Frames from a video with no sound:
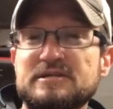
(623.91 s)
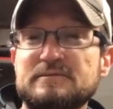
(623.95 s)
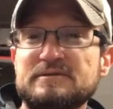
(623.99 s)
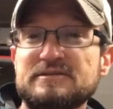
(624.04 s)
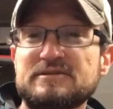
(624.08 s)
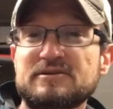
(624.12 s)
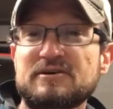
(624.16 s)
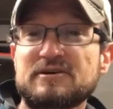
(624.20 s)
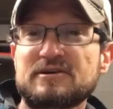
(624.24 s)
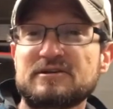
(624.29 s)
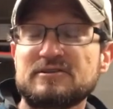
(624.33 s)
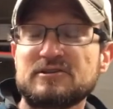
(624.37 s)
I'm going
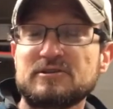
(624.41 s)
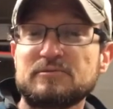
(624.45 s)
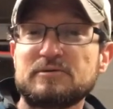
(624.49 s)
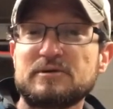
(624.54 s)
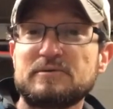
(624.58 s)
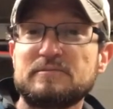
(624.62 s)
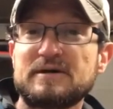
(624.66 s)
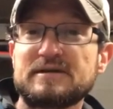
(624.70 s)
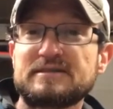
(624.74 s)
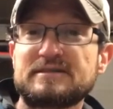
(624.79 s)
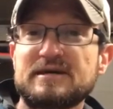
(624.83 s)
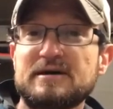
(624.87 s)
to talk a little bit
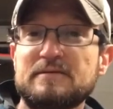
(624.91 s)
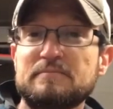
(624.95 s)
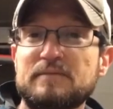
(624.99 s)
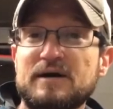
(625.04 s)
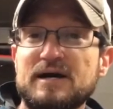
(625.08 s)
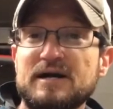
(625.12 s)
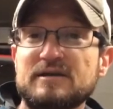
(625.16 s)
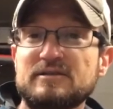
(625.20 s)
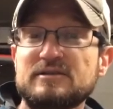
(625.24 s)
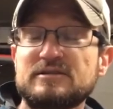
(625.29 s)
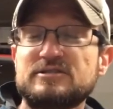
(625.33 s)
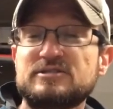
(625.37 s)
about that
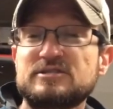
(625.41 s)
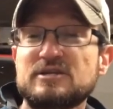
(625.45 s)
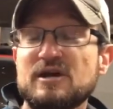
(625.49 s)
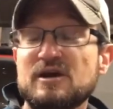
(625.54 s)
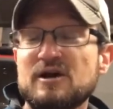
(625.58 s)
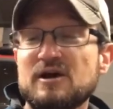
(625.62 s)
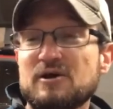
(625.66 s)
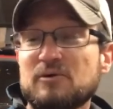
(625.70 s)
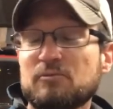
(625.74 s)
mileage.